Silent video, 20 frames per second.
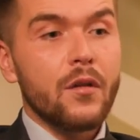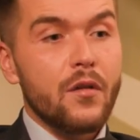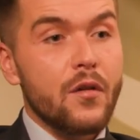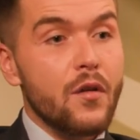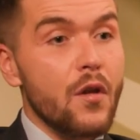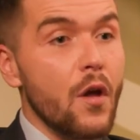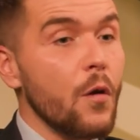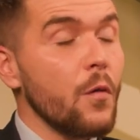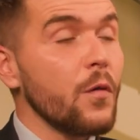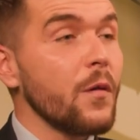
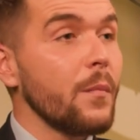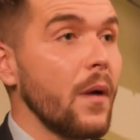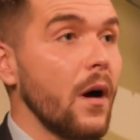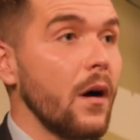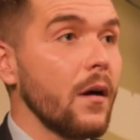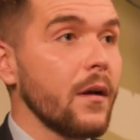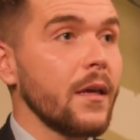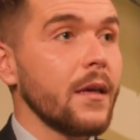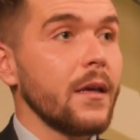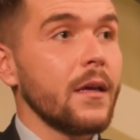know the
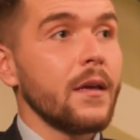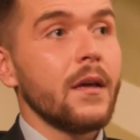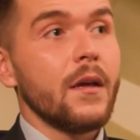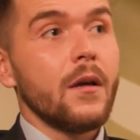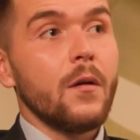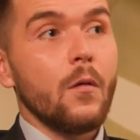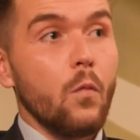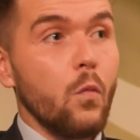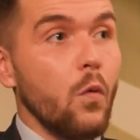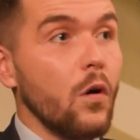market,
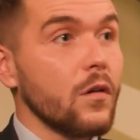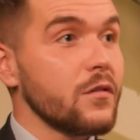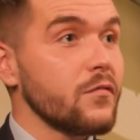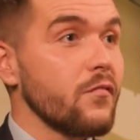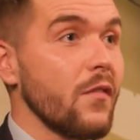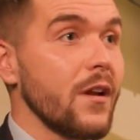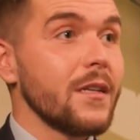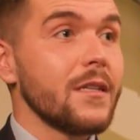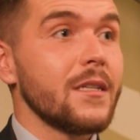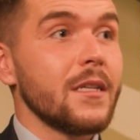
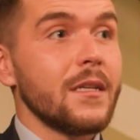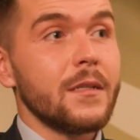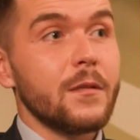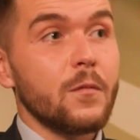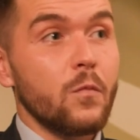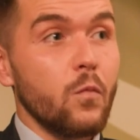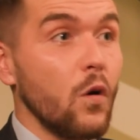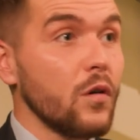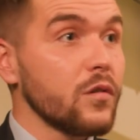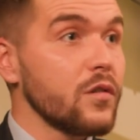what's
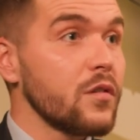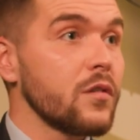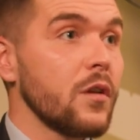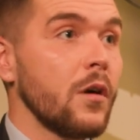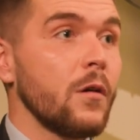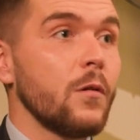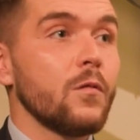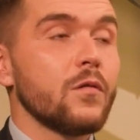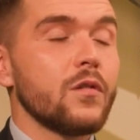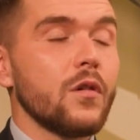rented, what's
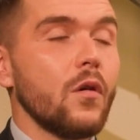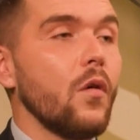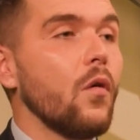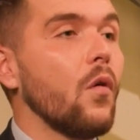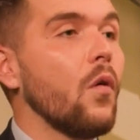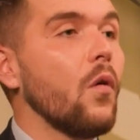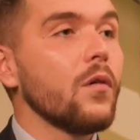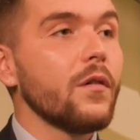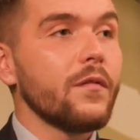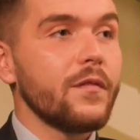sold,
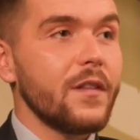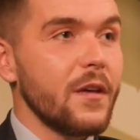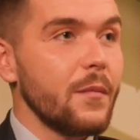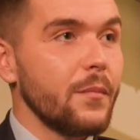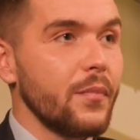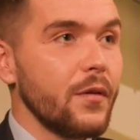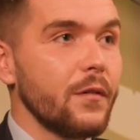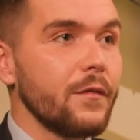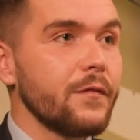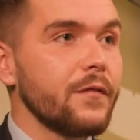all of the
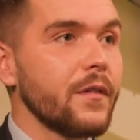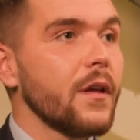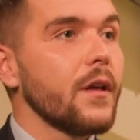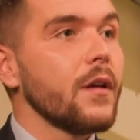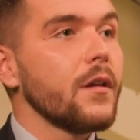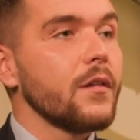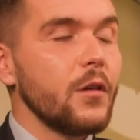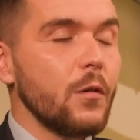above.